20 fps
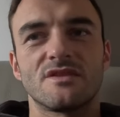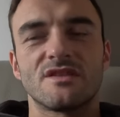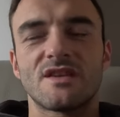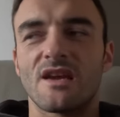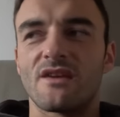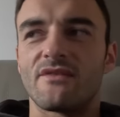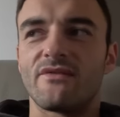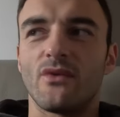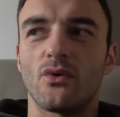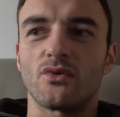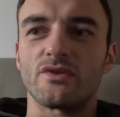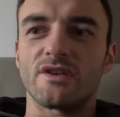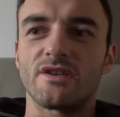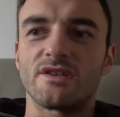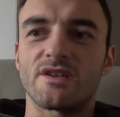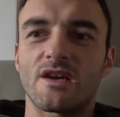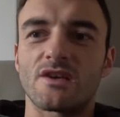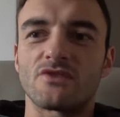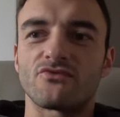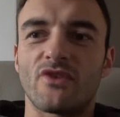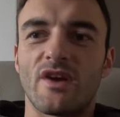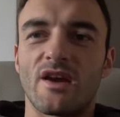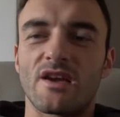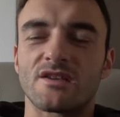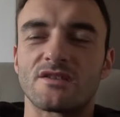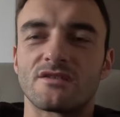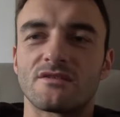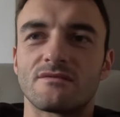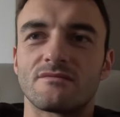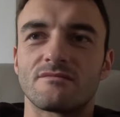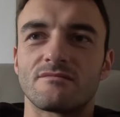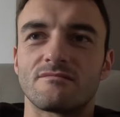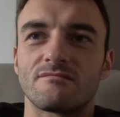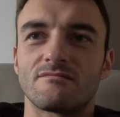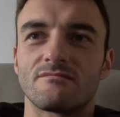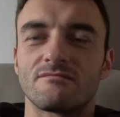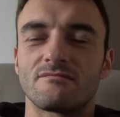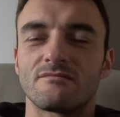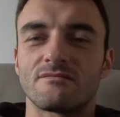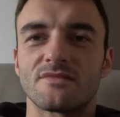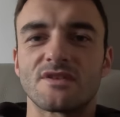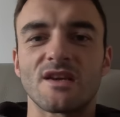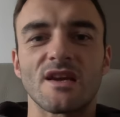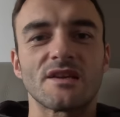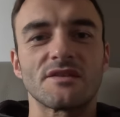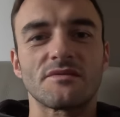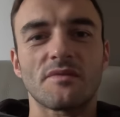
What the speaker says: take 14 days rest, take